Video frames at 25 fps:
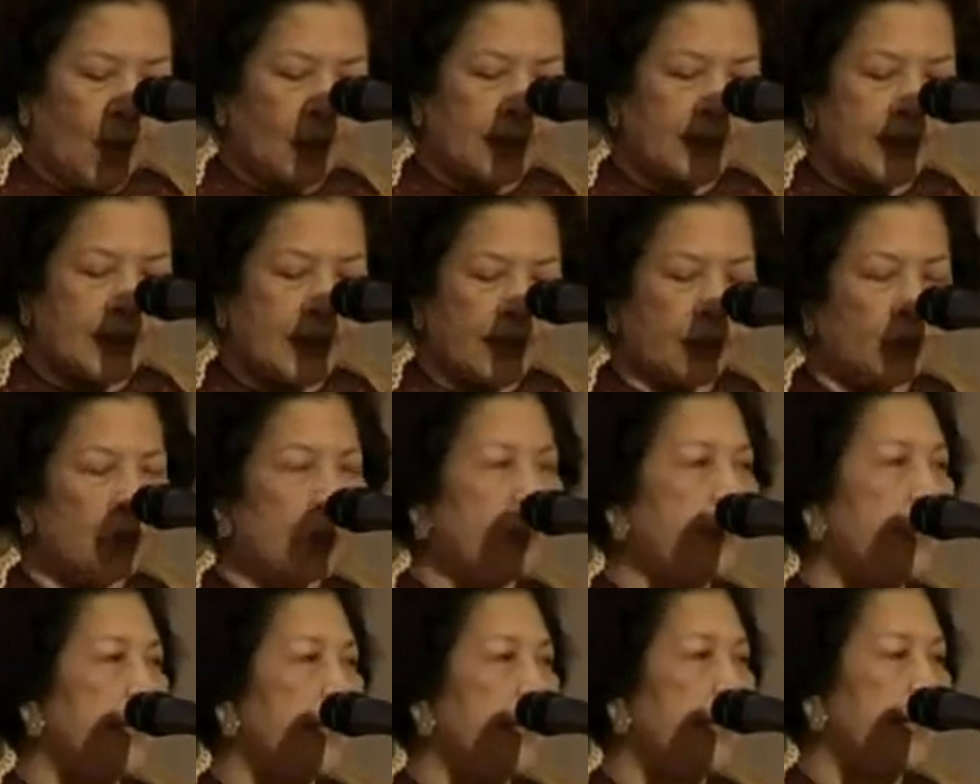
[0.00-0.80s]

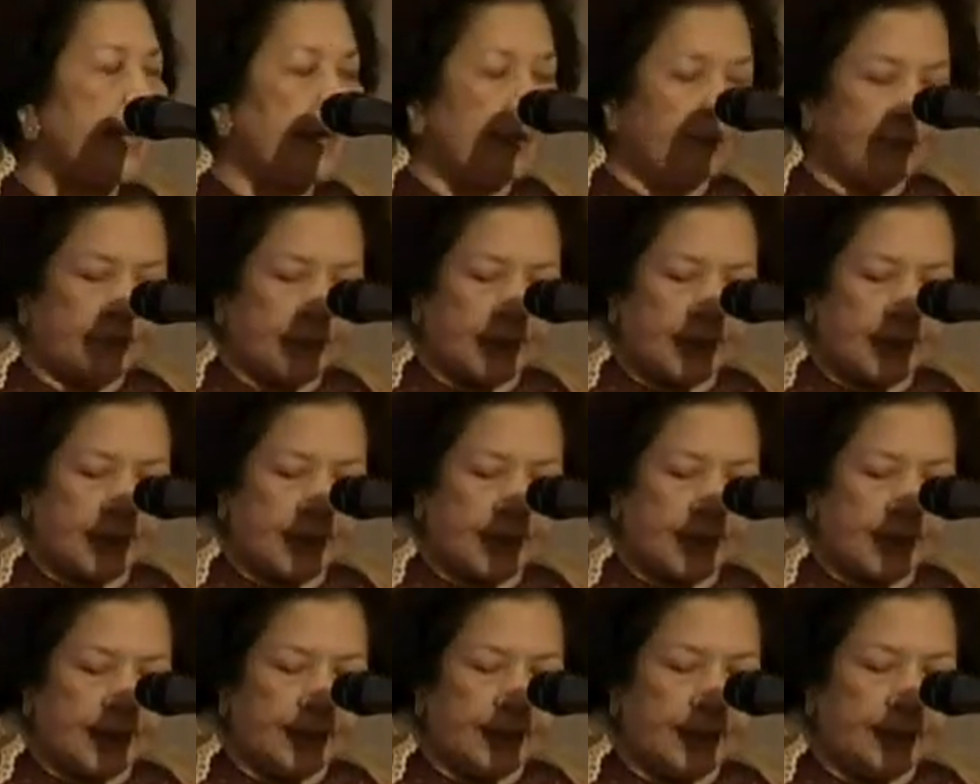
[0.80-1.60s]
Whatever will be left
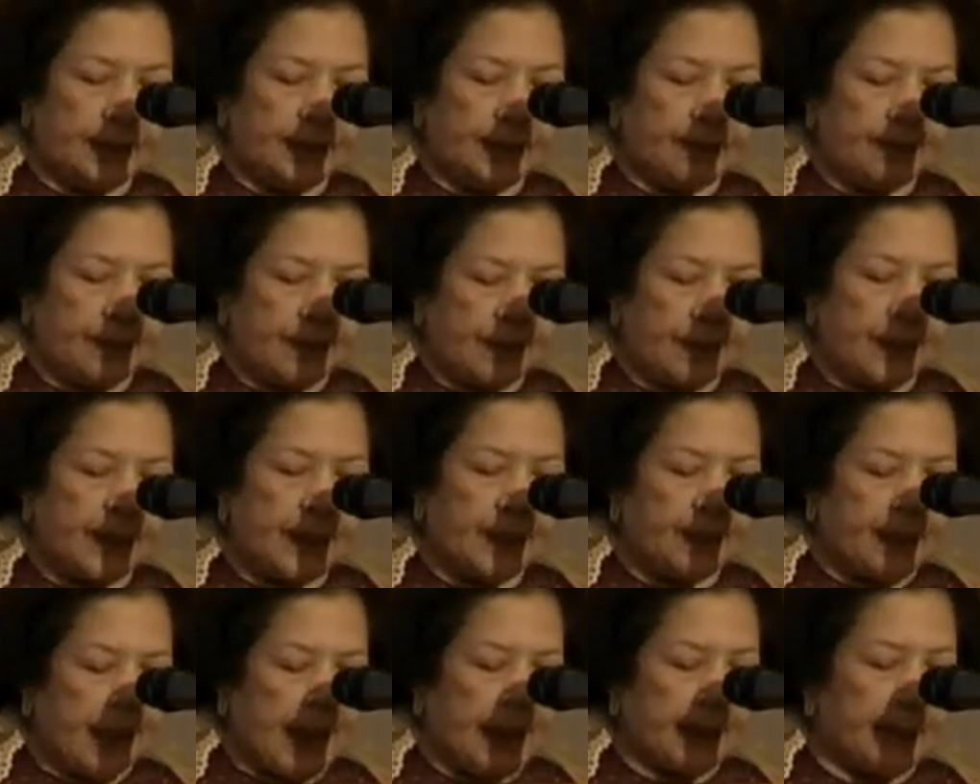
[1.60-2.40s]
in
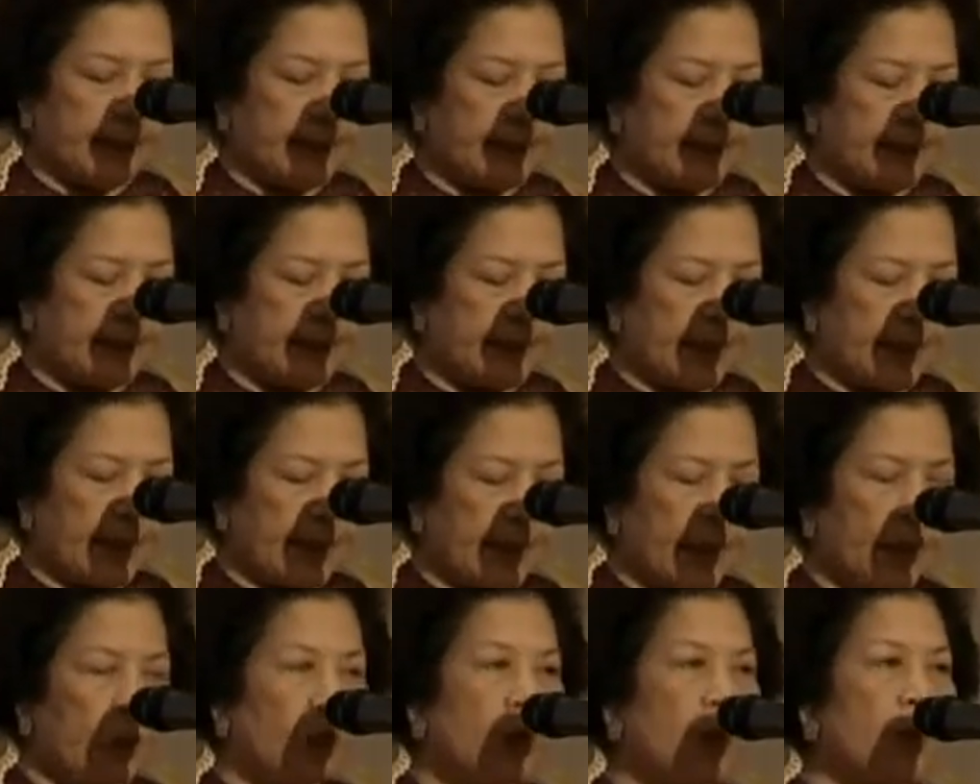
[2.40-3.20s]
the
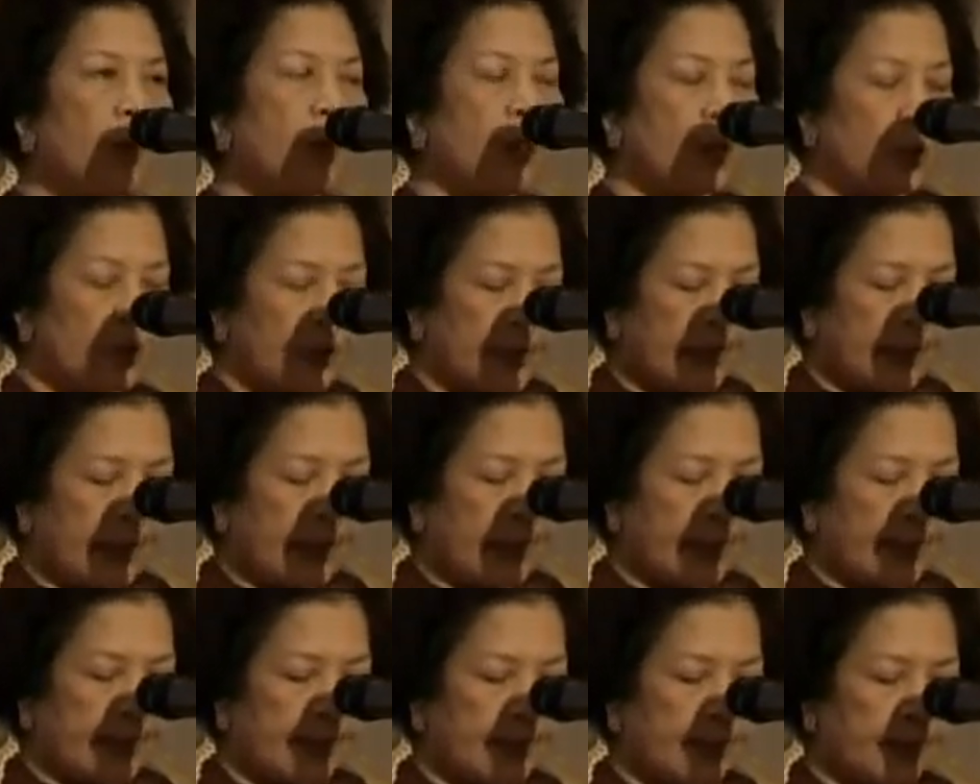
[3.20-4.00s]
balance will be
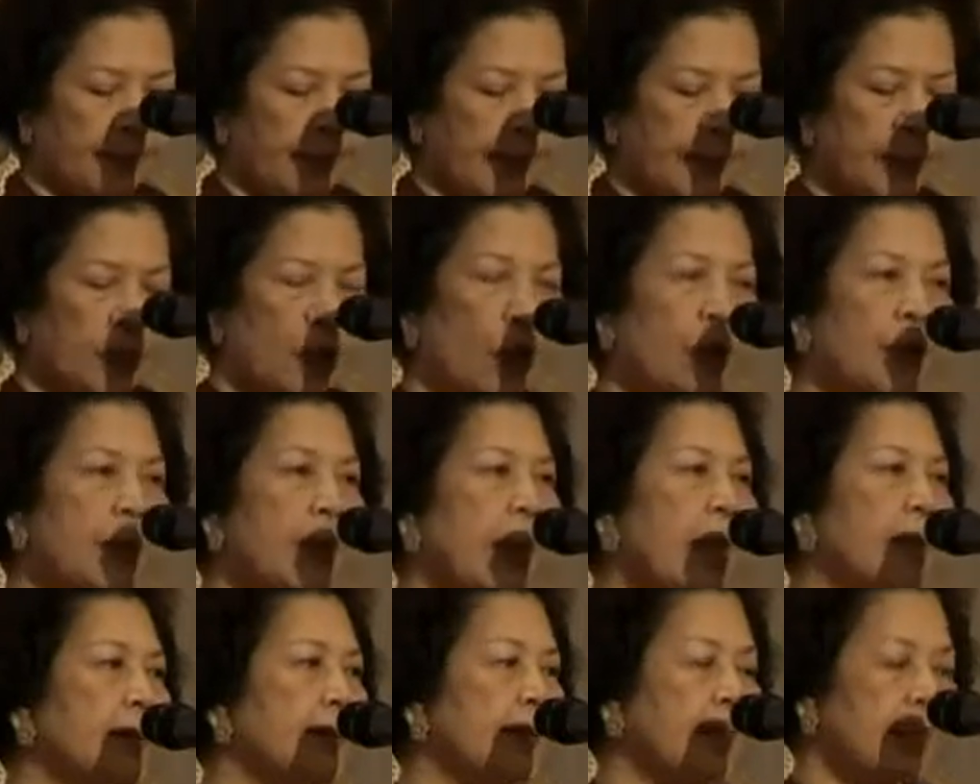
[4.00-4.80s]
utilized by the
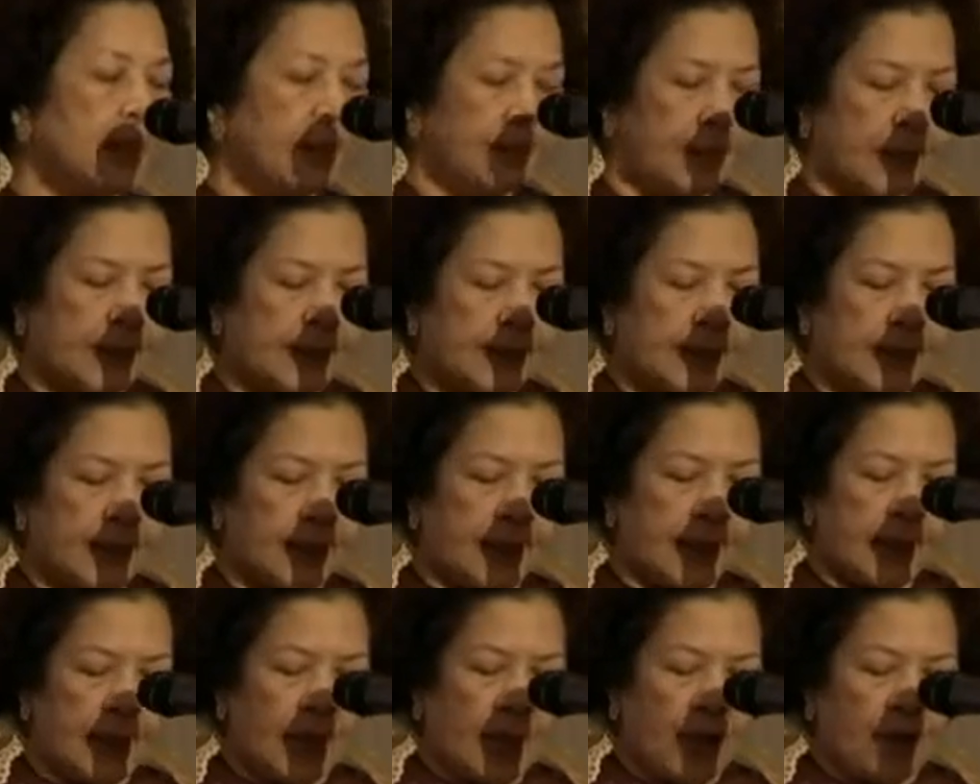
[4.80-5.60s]
organizing
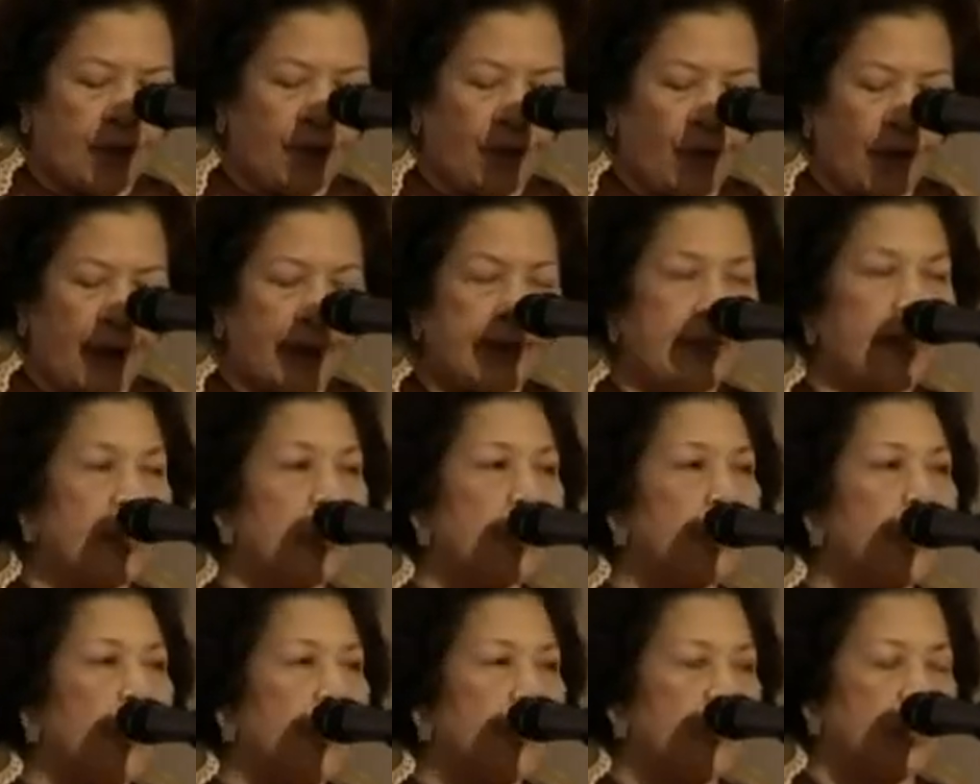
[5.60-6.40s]
committee for any
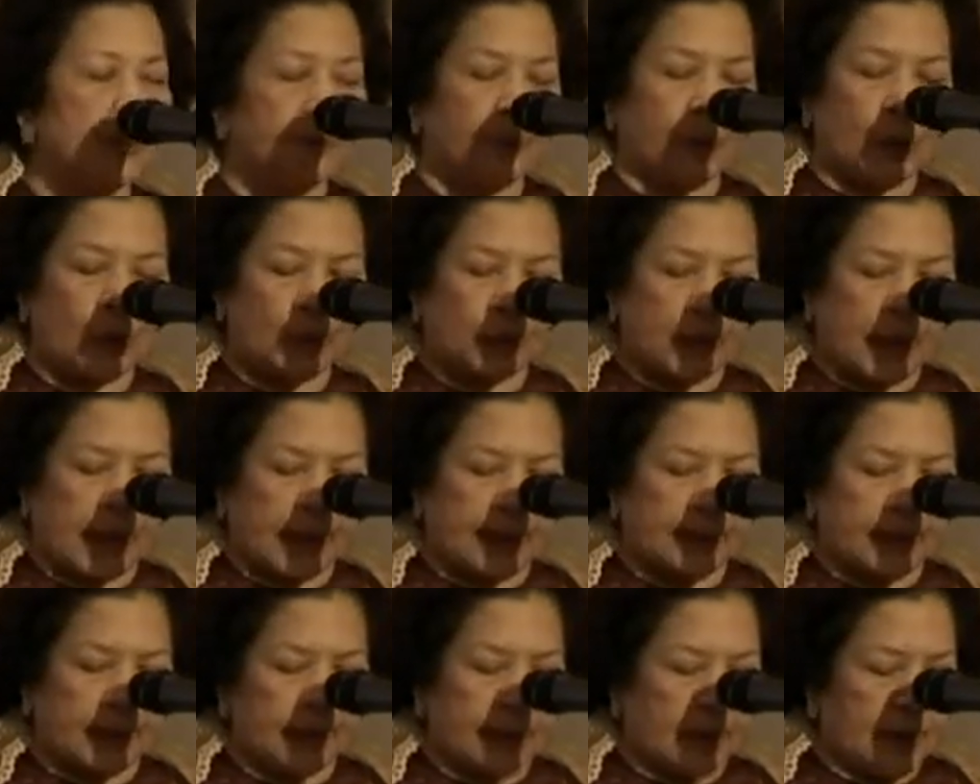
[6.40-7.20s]
special
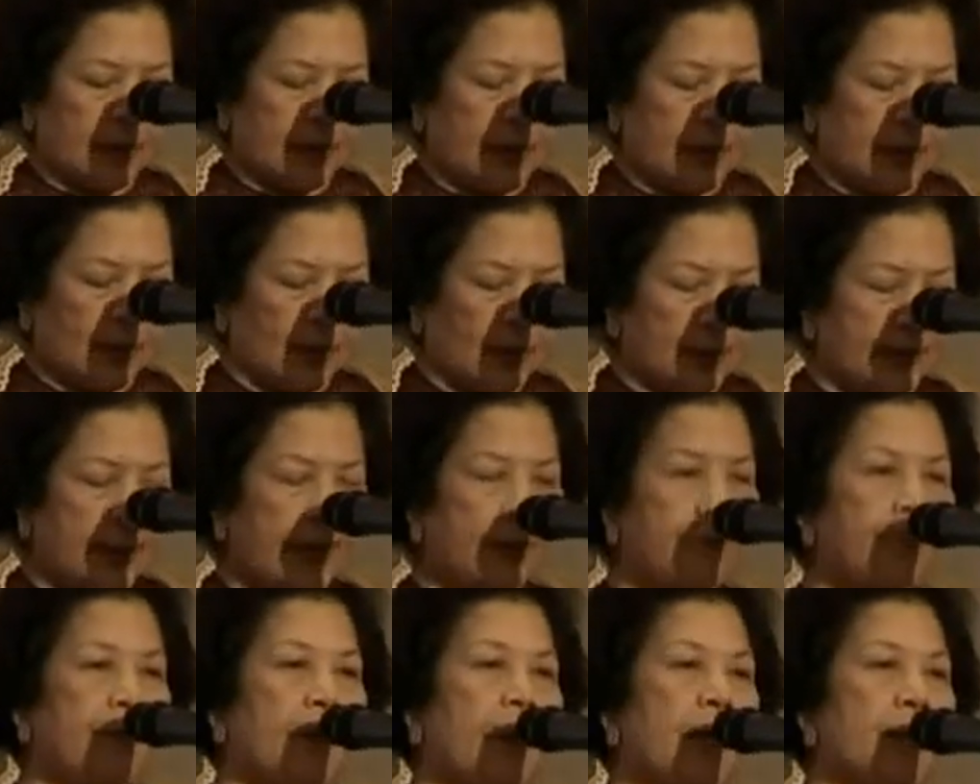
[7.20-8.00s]
project on
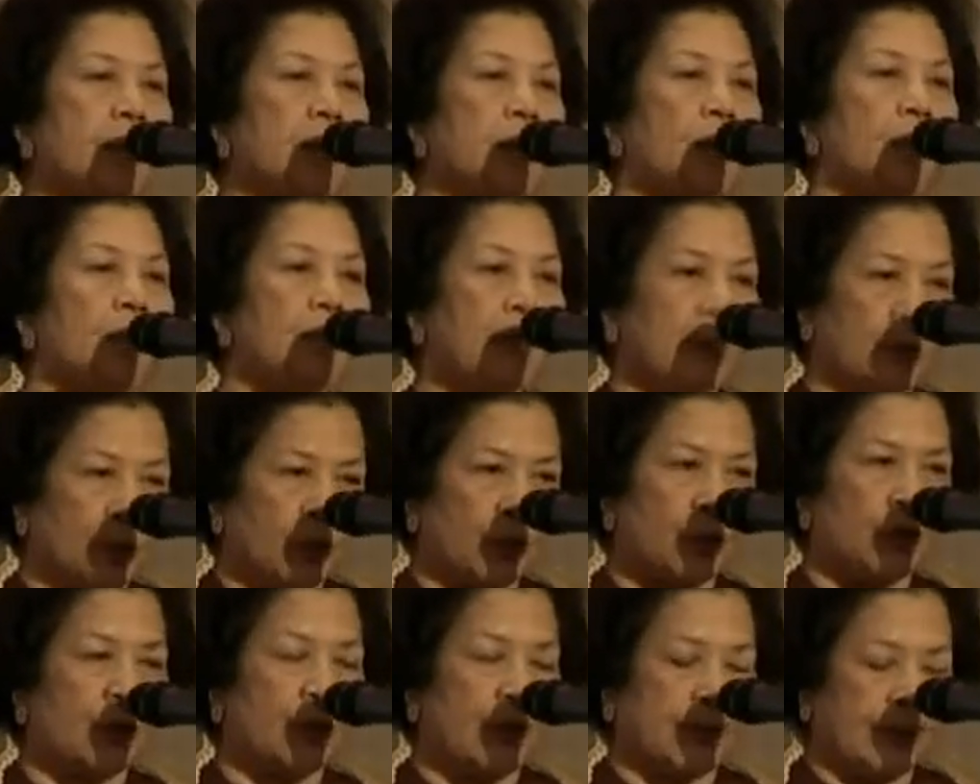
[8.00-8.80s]
the advice of
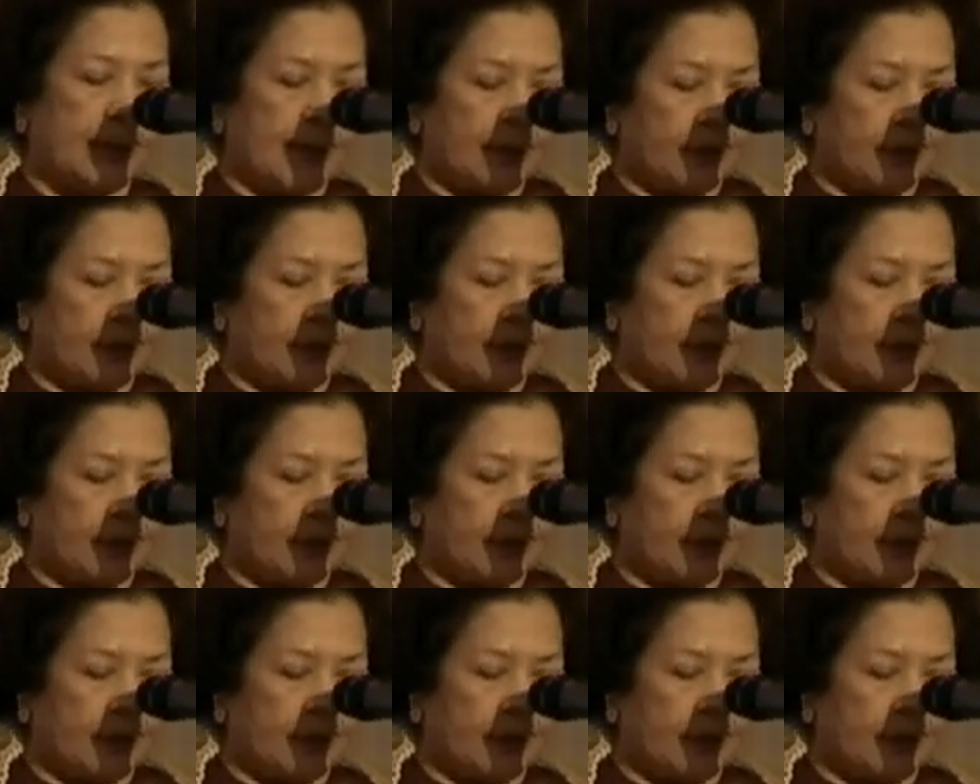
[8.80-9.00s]
Datuk Sri